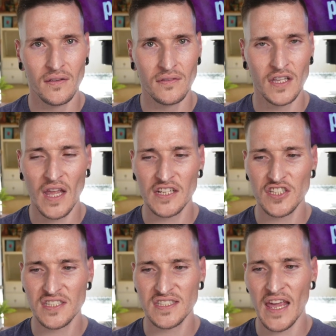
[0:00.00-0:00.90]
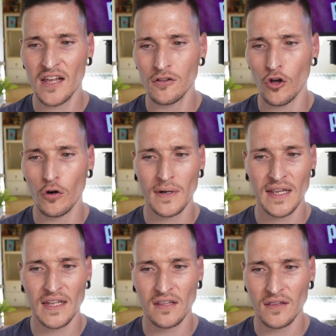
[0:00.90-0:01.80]
Did they just take
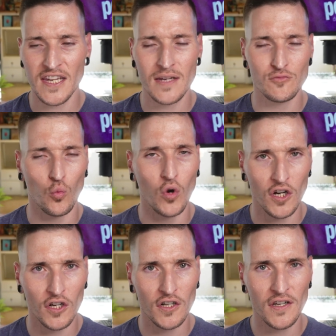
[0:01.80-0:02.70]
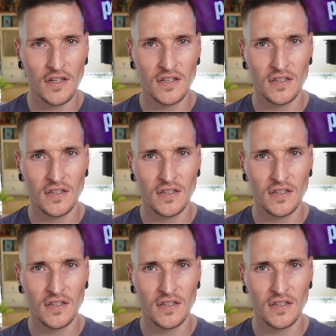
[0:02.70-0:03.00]
Lauren and Liam's word